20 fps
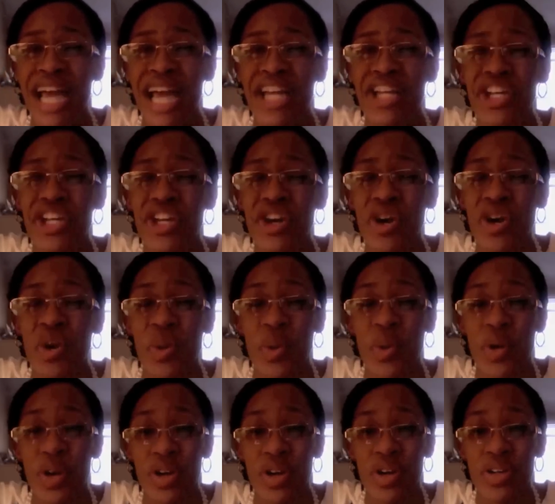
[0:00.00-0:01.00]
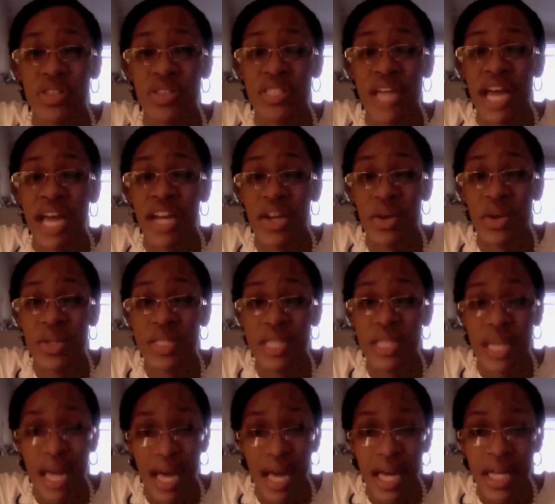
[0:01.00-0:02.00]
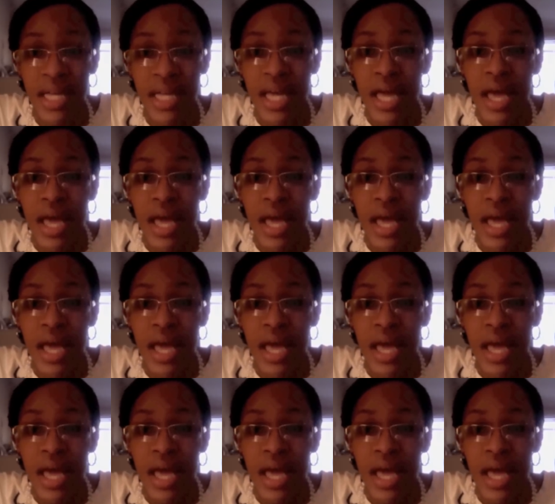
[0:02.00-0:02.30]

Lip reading: I know, girls. I know it's a lot.